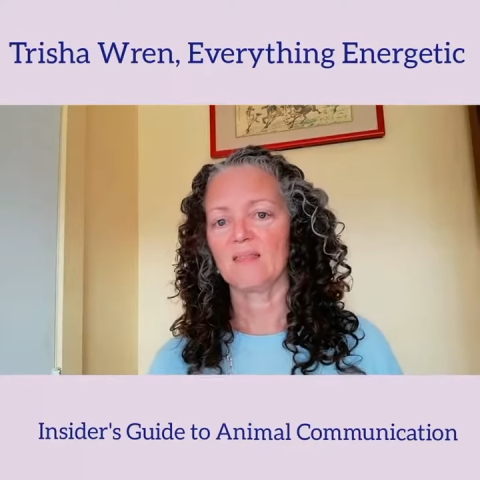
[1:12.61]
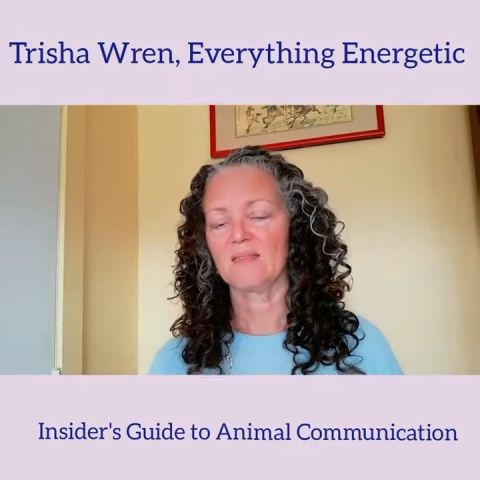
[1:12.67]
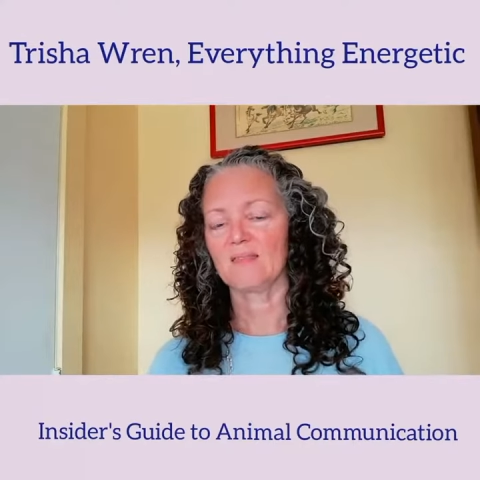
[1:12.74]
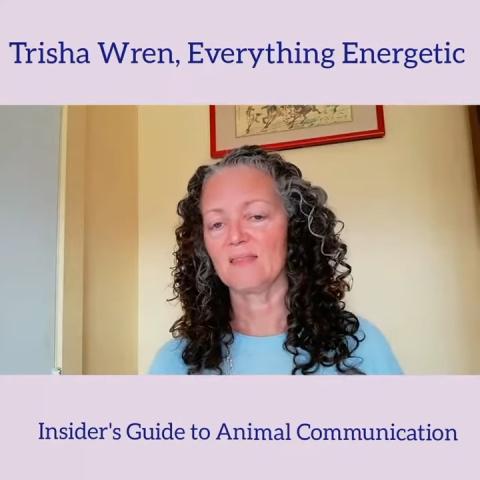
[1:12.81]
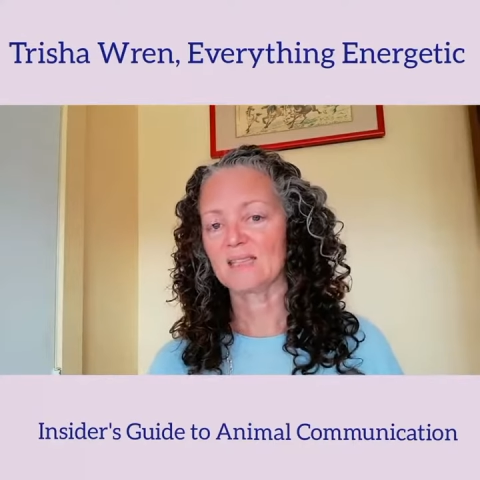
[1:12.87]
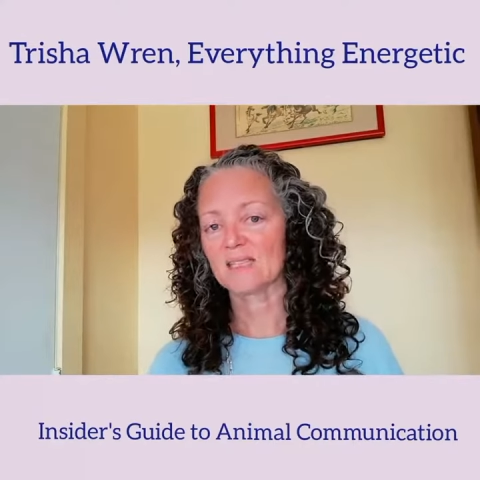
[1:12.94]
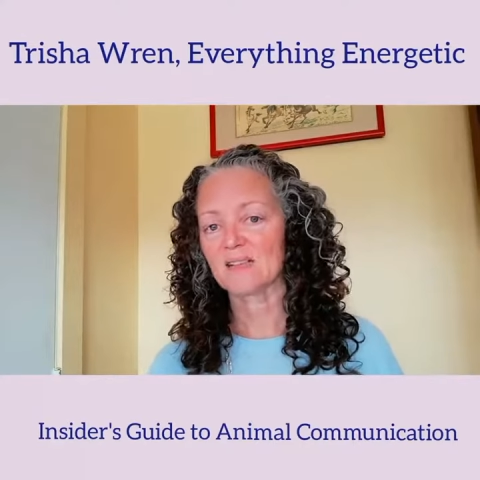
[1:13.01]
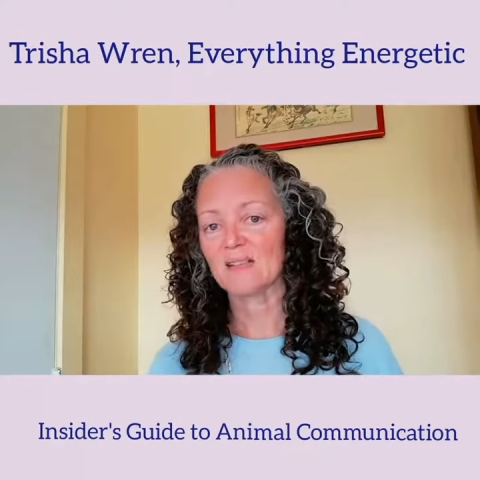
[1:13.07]

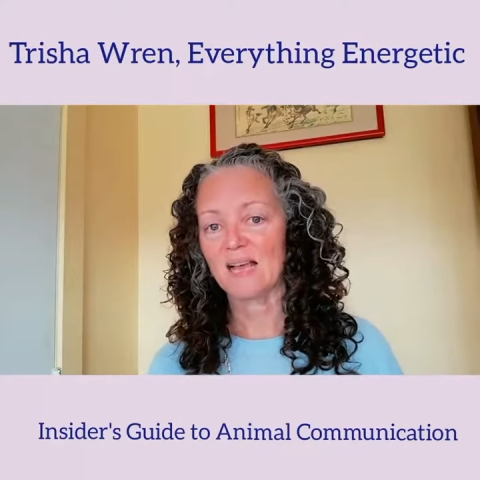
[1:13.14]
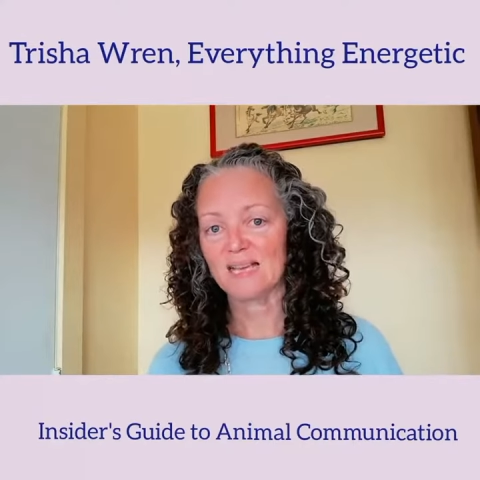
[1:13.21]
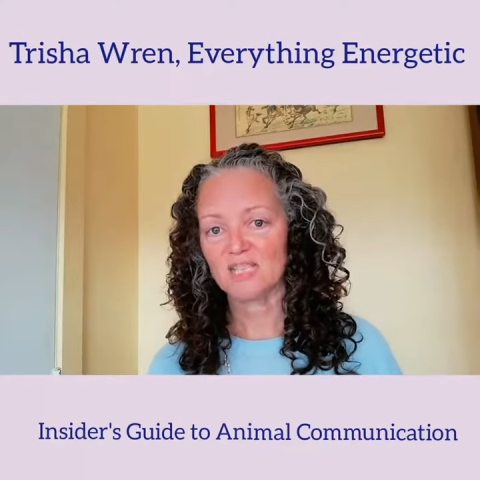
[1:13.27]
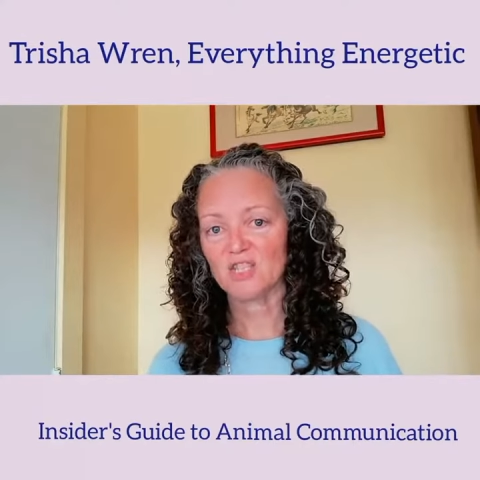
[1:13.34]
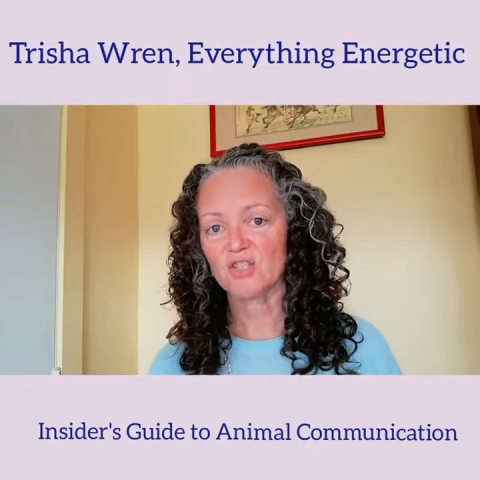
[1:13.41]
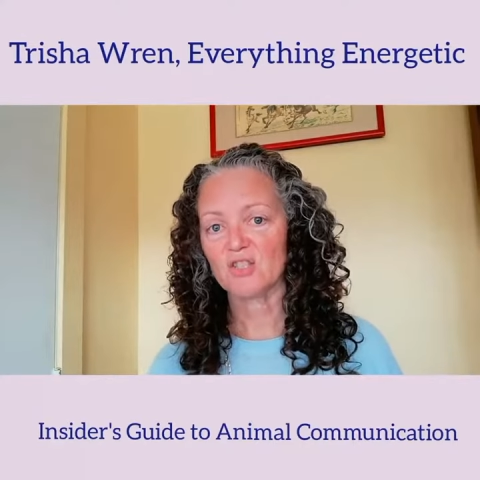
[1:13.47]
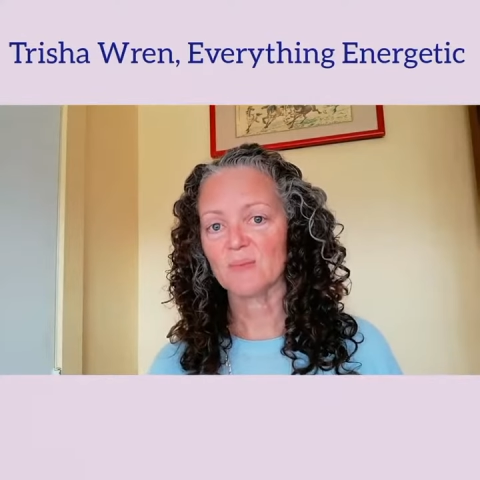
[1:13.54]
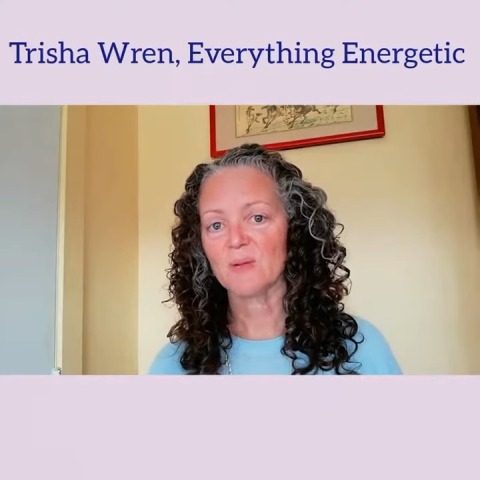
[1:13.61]
This will add
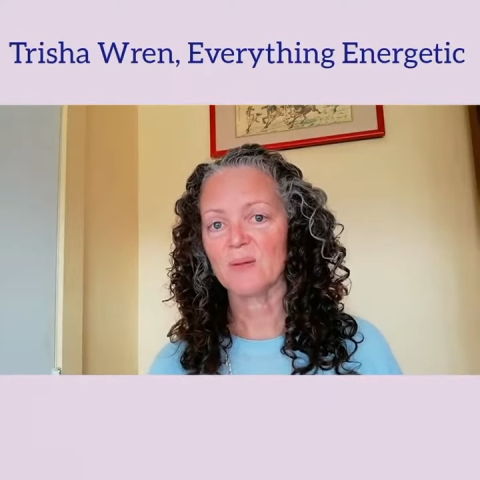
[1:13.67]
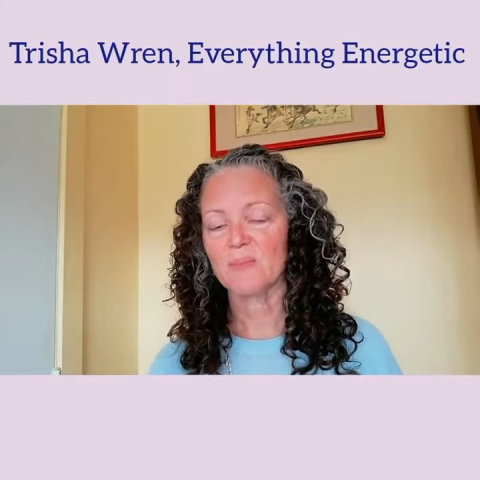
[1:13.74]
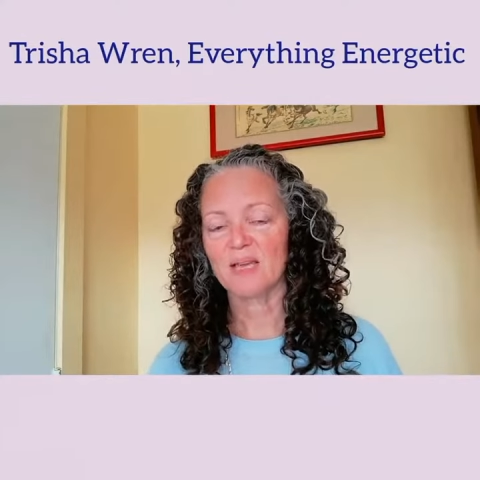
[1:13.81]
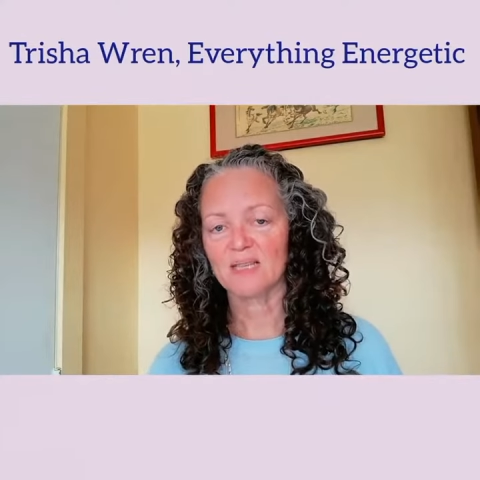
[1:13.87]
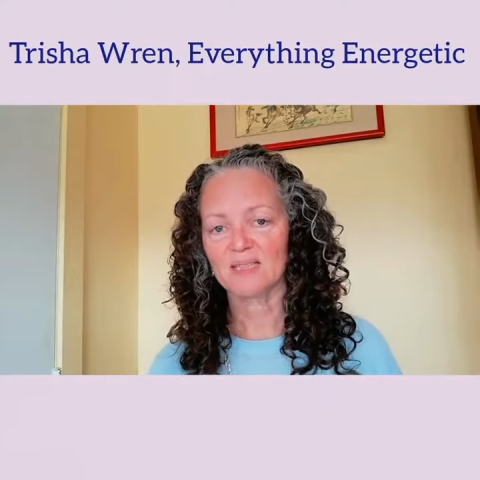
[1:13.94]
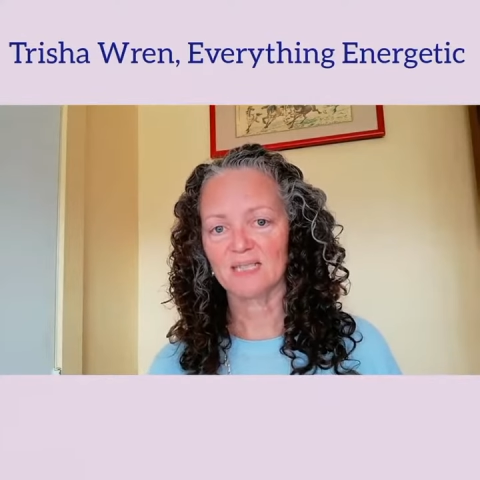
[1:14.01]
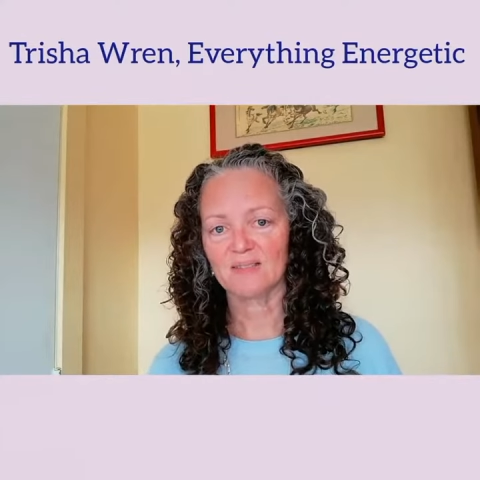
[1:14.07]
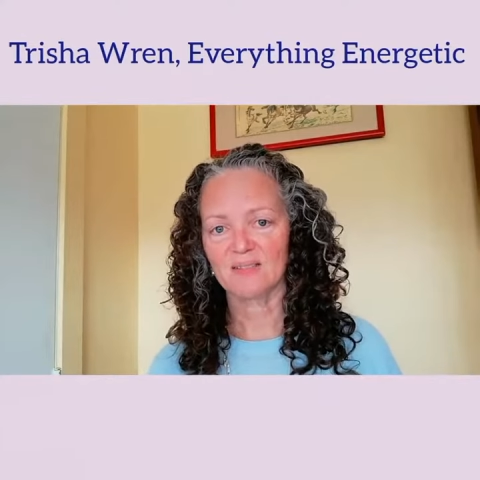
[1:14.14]
you to my
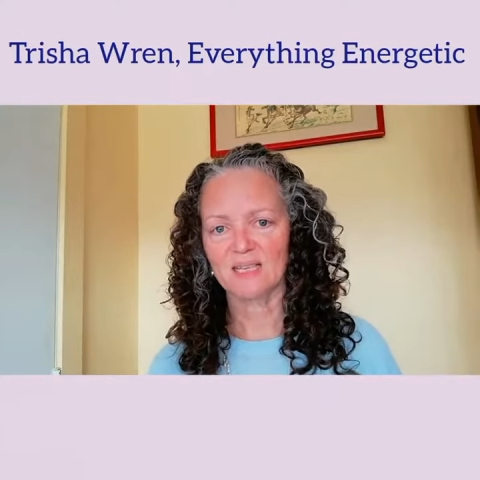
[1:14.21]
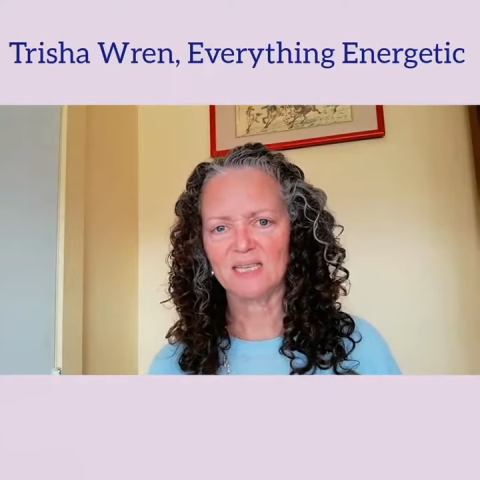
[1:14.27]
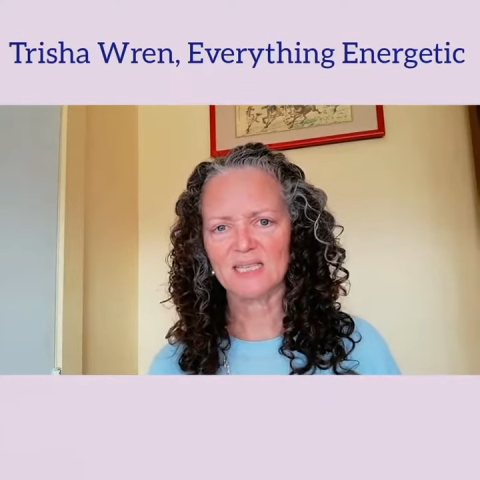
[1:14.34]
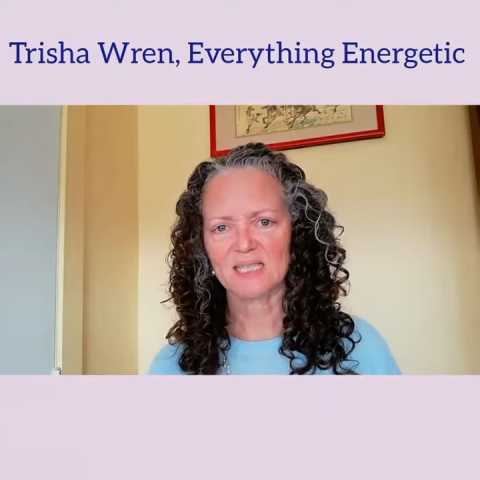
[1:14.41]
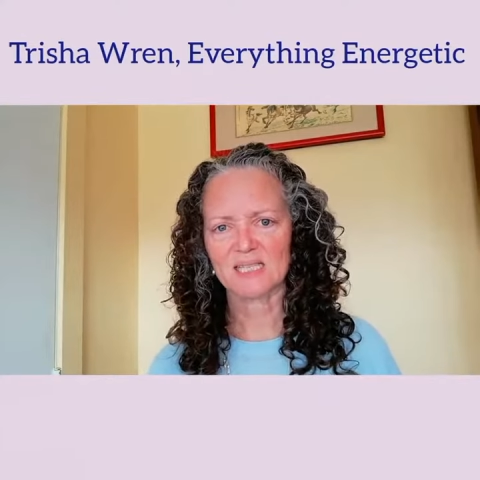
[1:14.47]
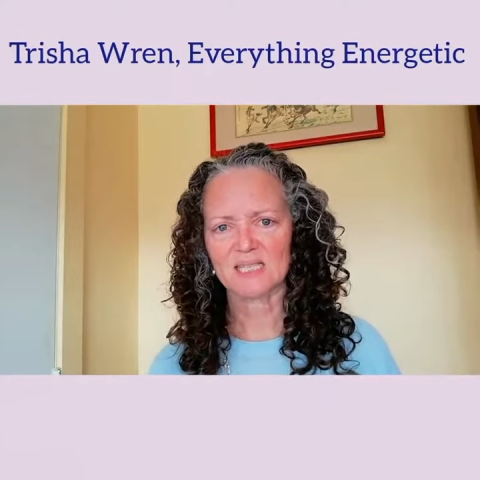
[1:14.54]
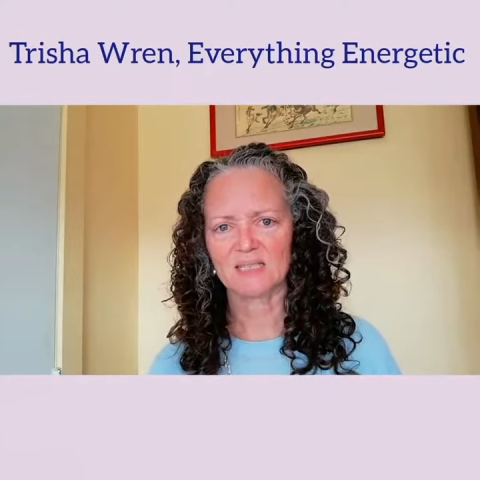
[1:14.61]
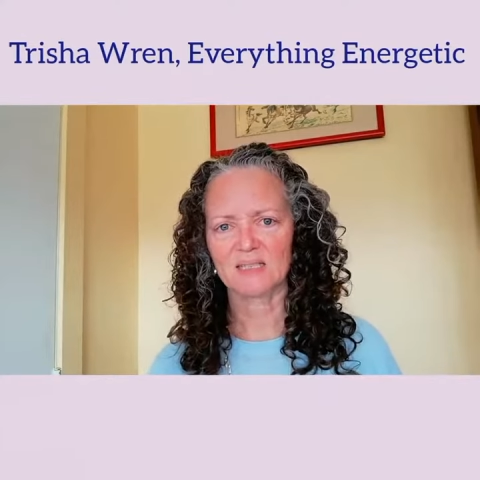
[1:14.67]
mailing
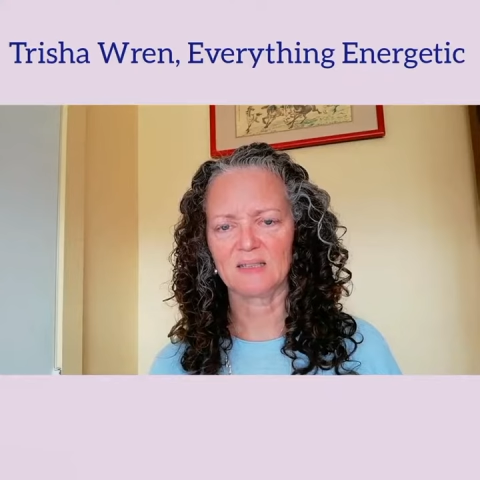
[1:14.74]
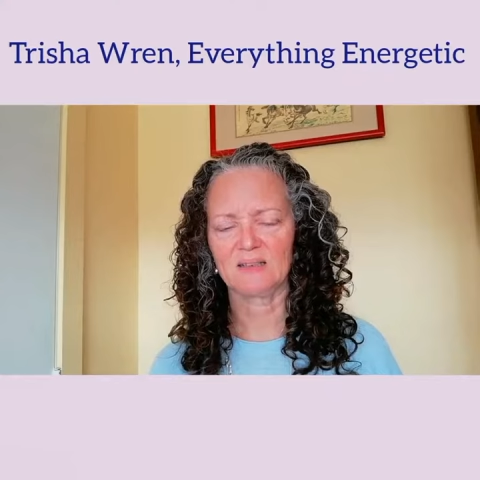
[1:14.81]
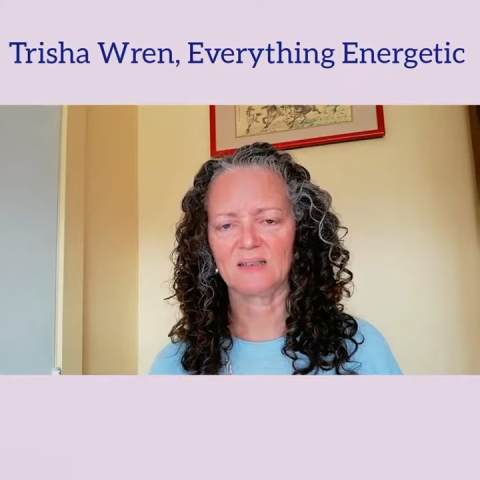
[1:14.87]
list,